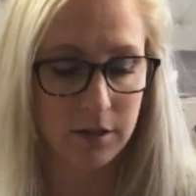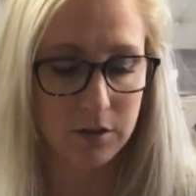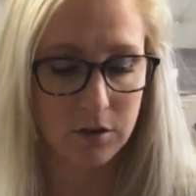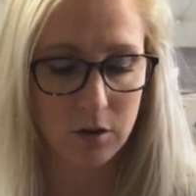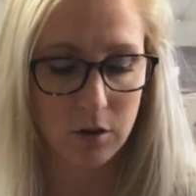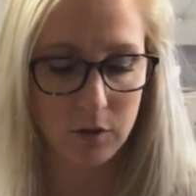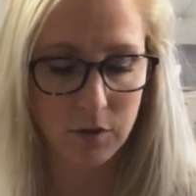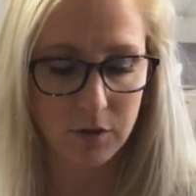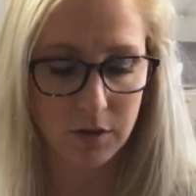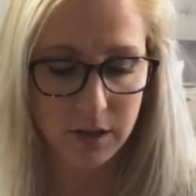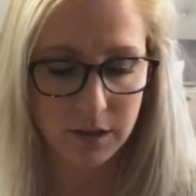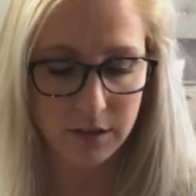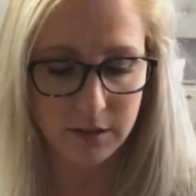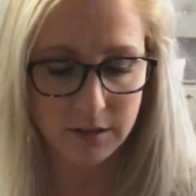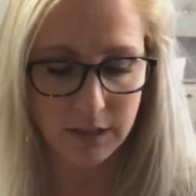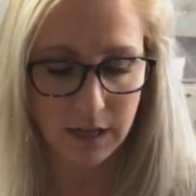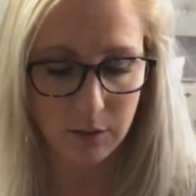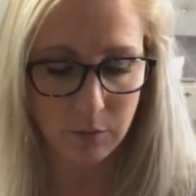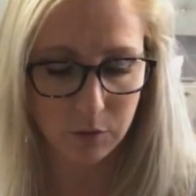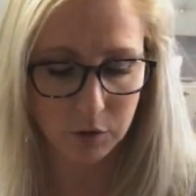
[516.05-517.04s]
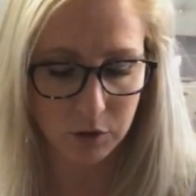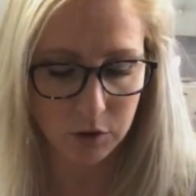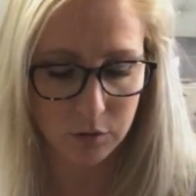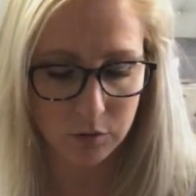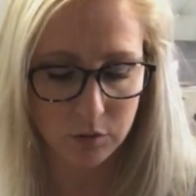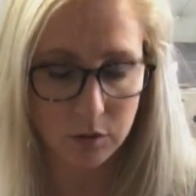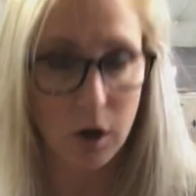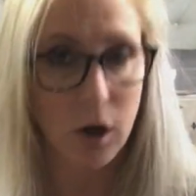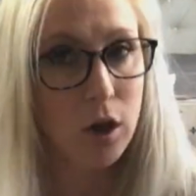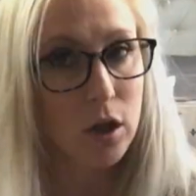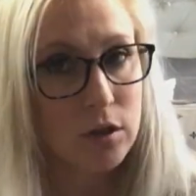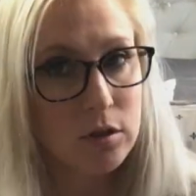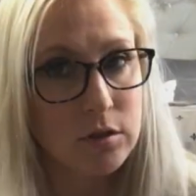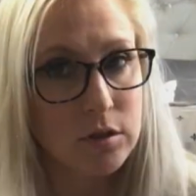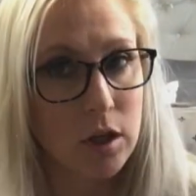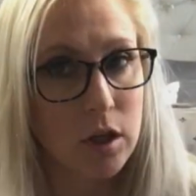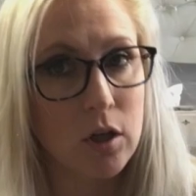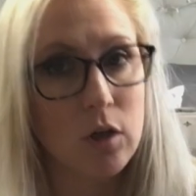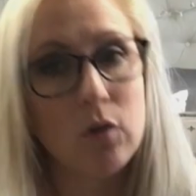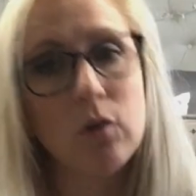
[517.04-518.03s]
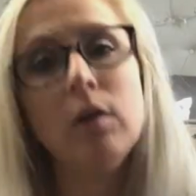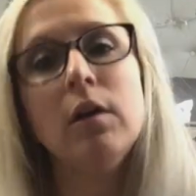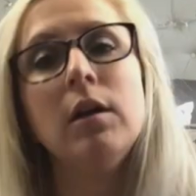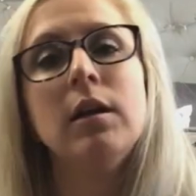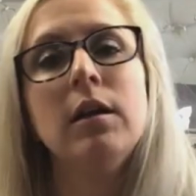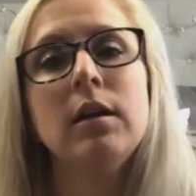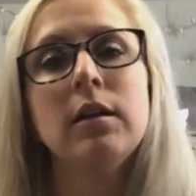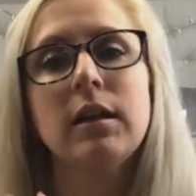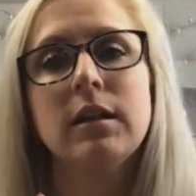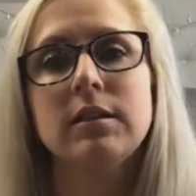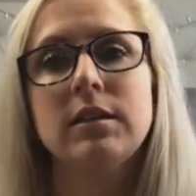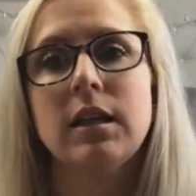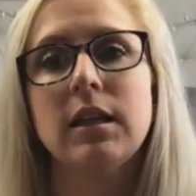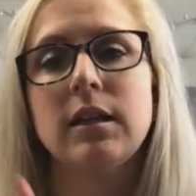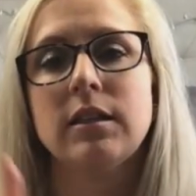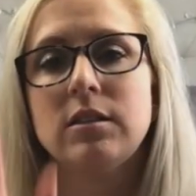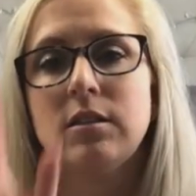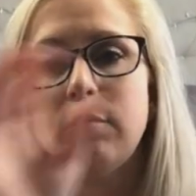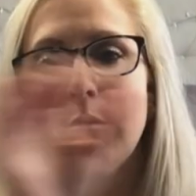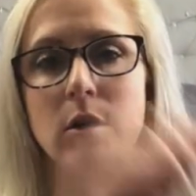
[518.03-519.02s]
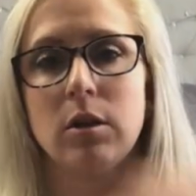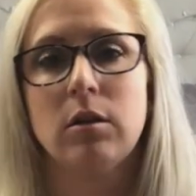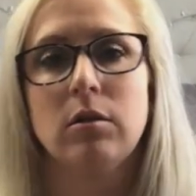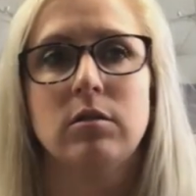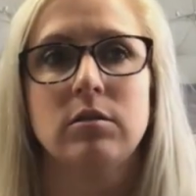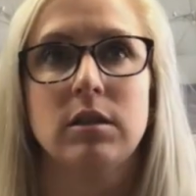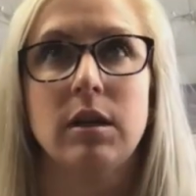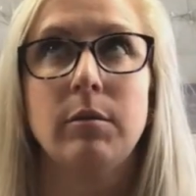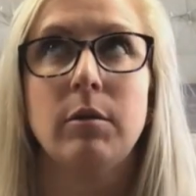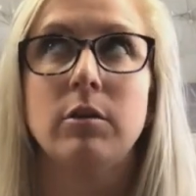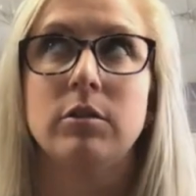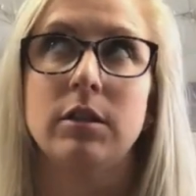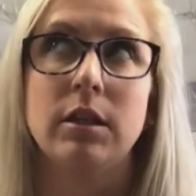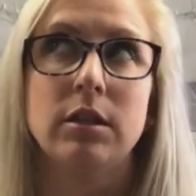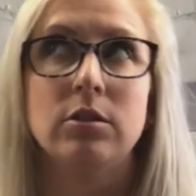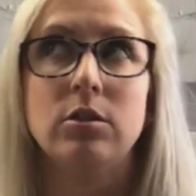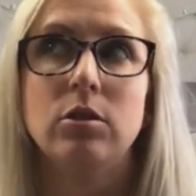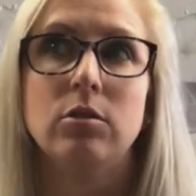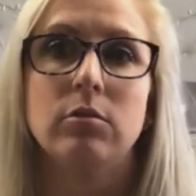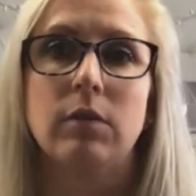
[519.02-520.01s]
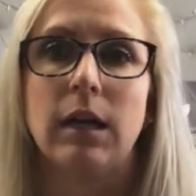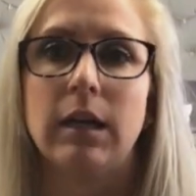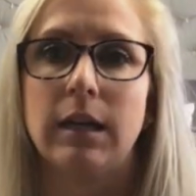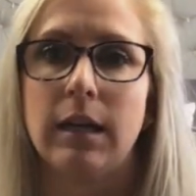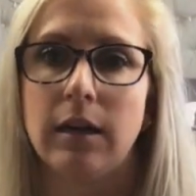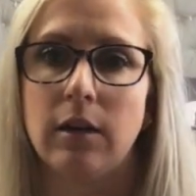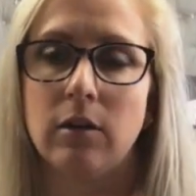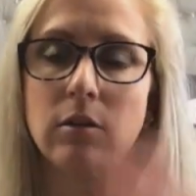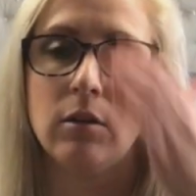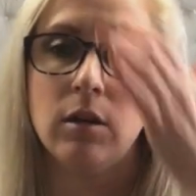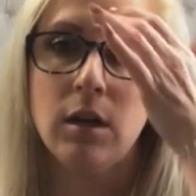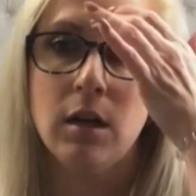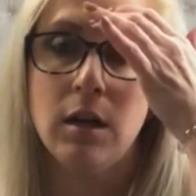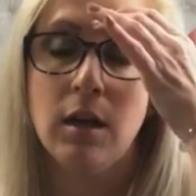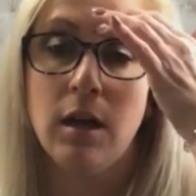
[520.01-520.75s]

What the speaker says: So this I will use also, let's say, like, tomorrow, because I'm on day two right now.